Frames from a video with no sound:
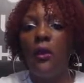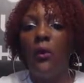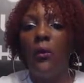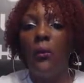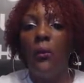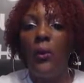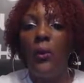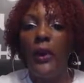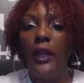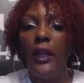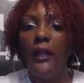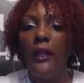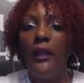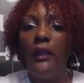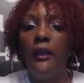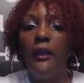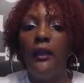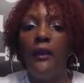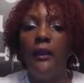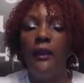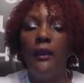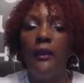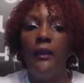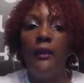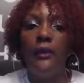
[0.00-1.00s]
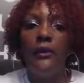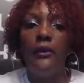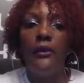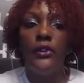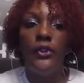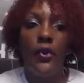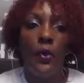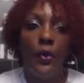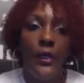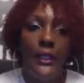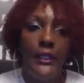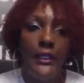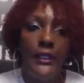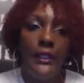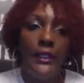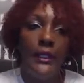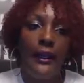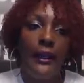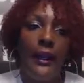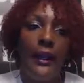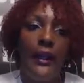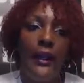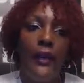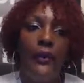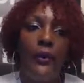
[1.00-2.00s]
we join
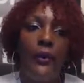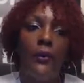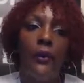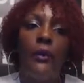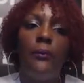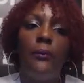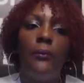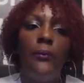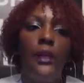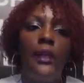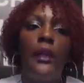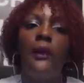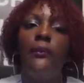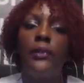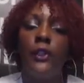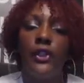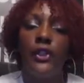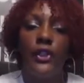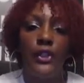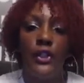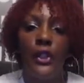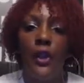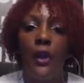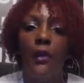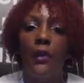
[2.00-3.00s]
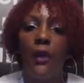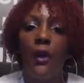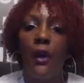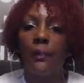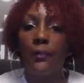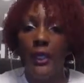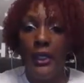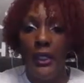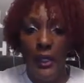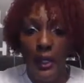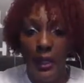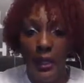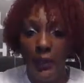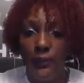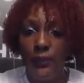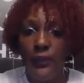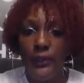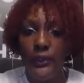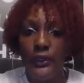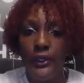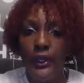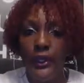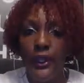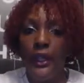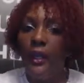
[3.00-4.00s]
together, we'll be able to show up in
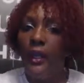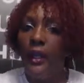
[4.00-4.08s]
numbers.